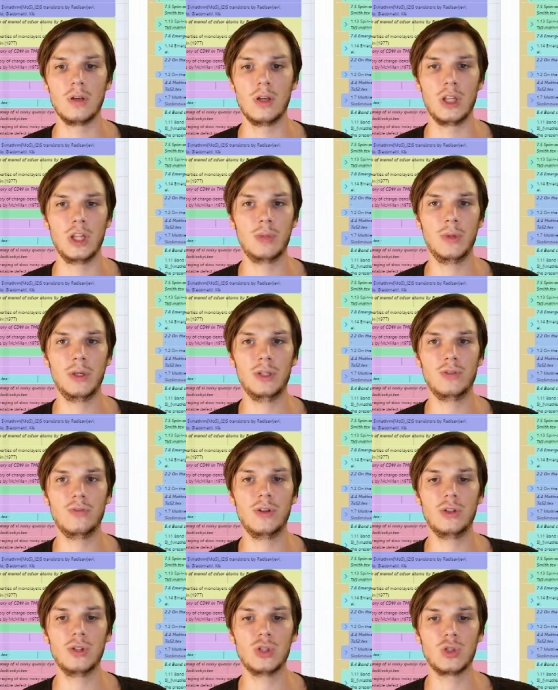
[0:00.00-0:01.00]
The main
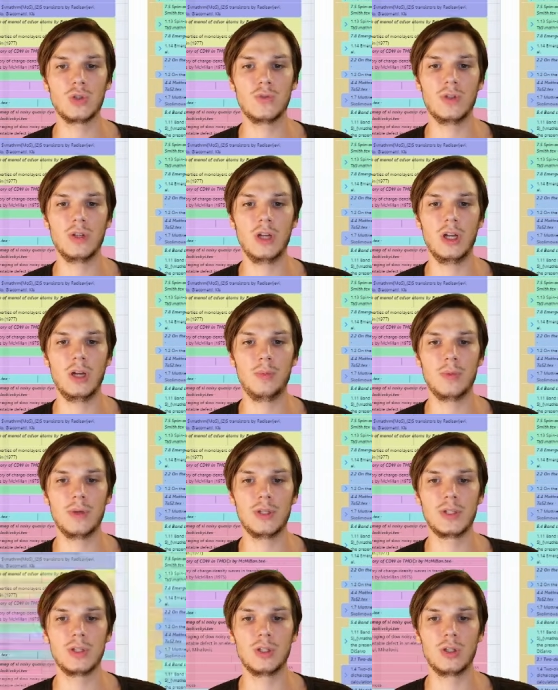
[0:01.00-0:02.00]
advantage of the app
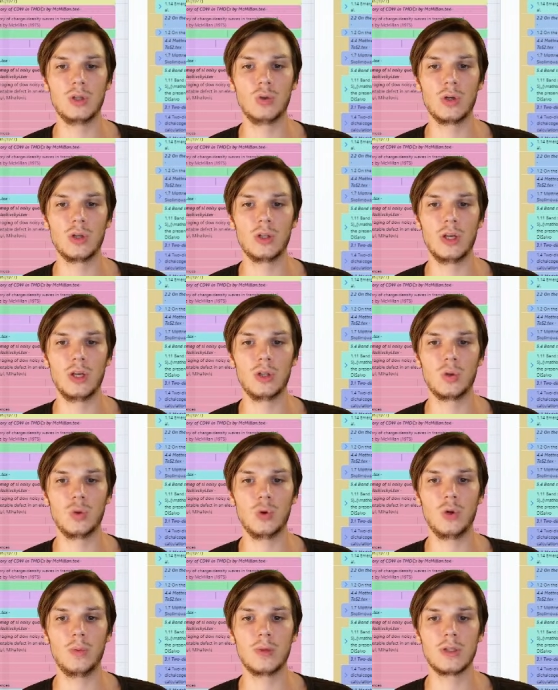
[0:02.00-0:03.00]
is that you can add
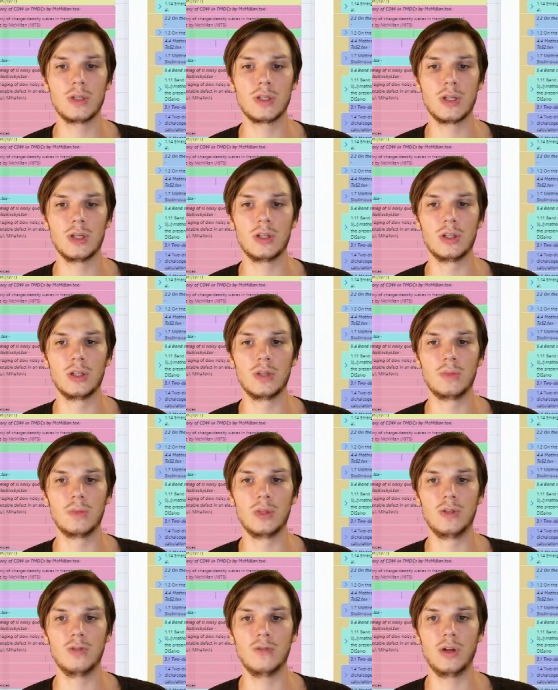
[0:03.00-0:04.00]
comments and
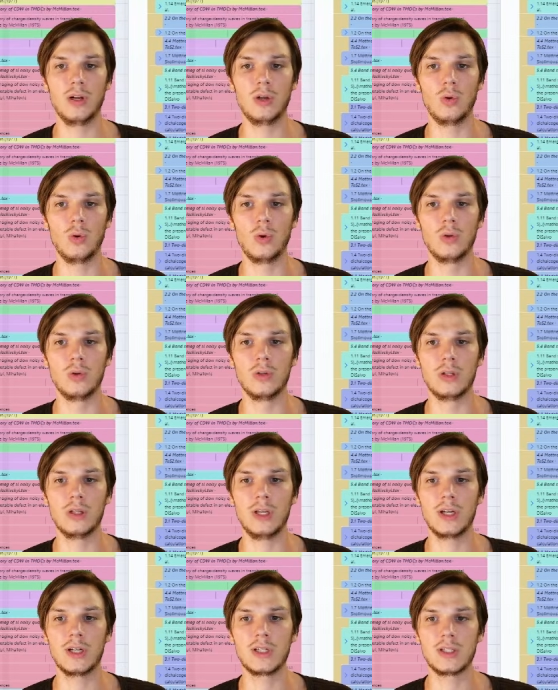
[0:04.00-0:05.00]
modify all the
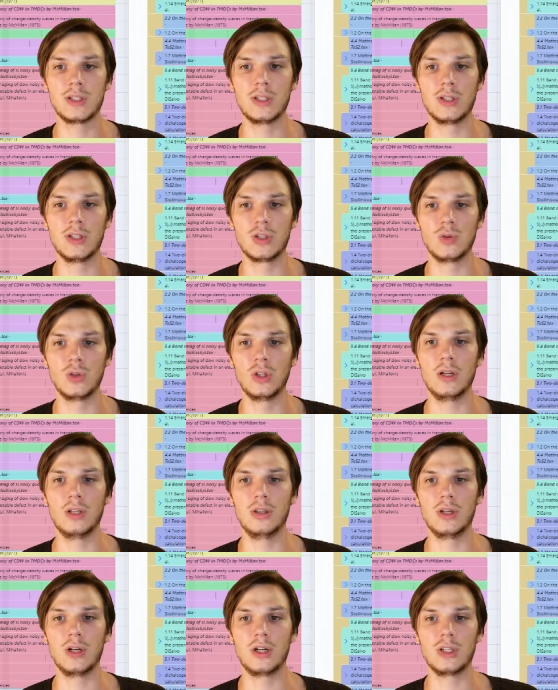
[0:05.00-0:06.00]
text that is written in
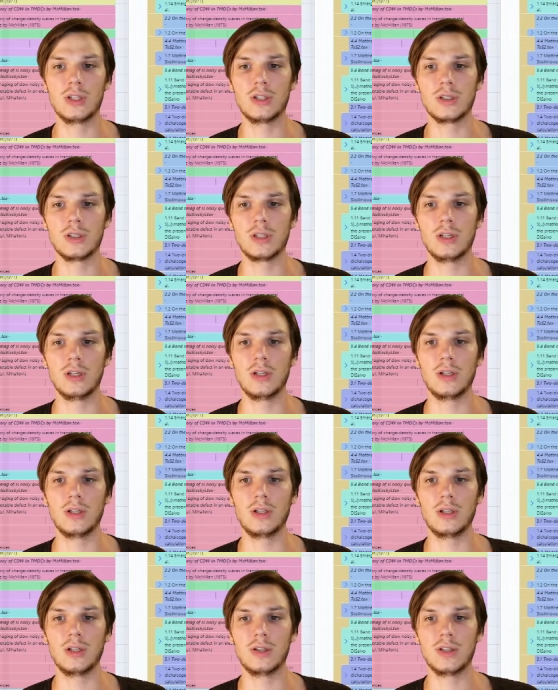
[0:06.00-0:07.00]
the articles.
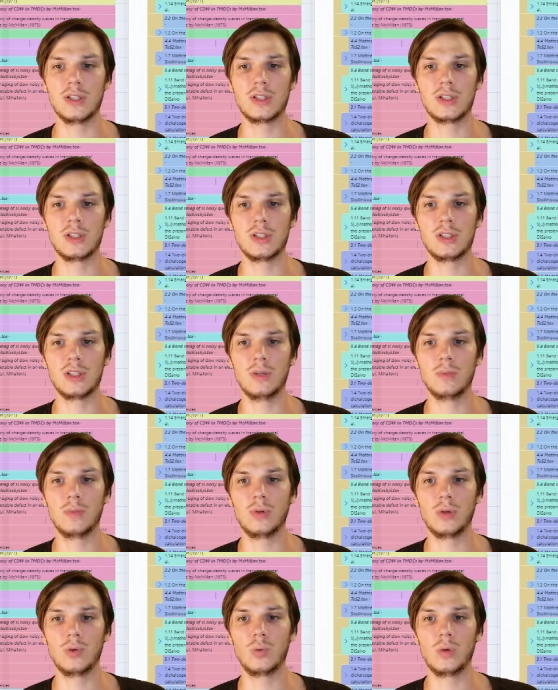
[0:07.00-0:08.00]
That's an
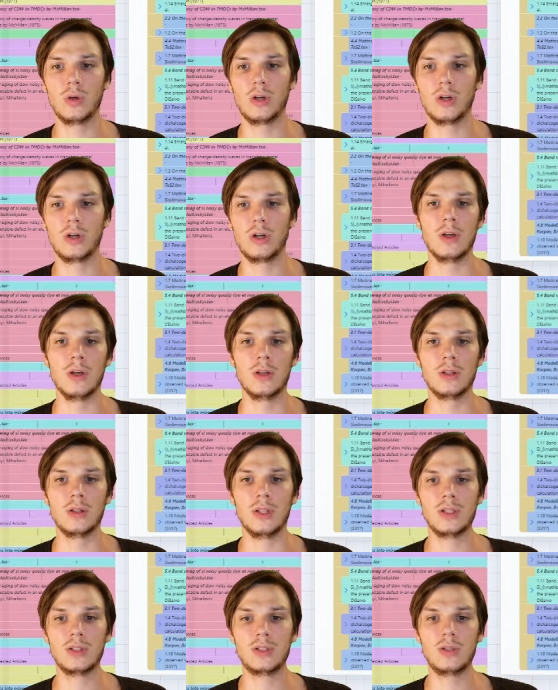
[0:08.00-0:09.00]
example. The
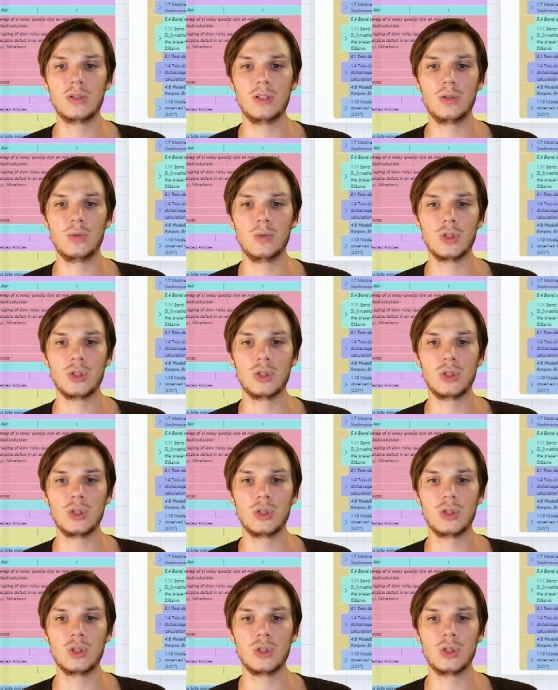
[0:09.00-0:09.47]
next thing which